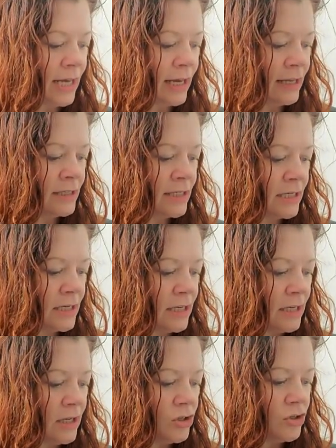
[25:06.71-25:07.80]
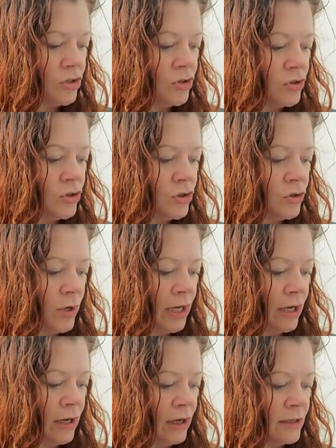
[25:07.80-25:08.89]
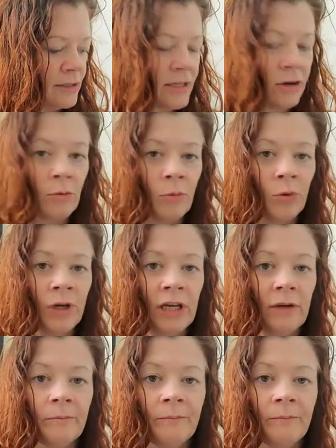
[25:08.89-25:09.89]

and doing a ceremony